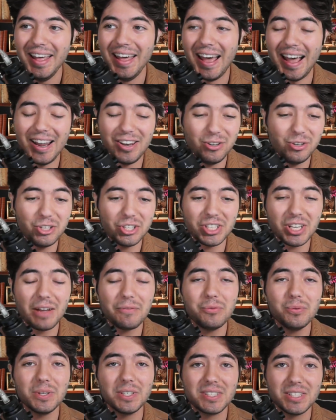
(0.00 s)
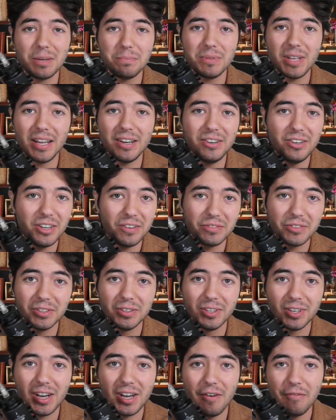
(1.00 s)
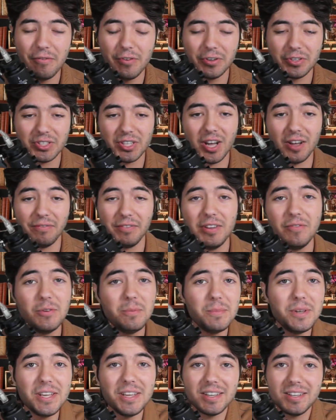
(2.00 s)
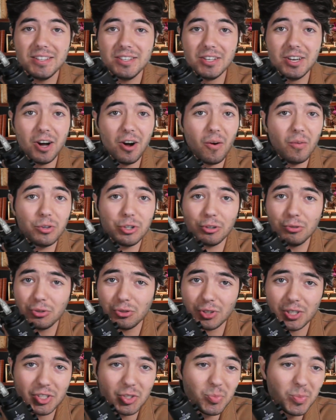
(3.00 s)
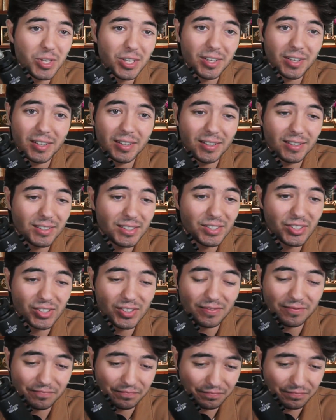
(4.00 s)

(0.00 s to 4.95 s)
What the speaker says: And you just have to accept that, and you have to look out for yourself. Even me, don't trust me. Listen,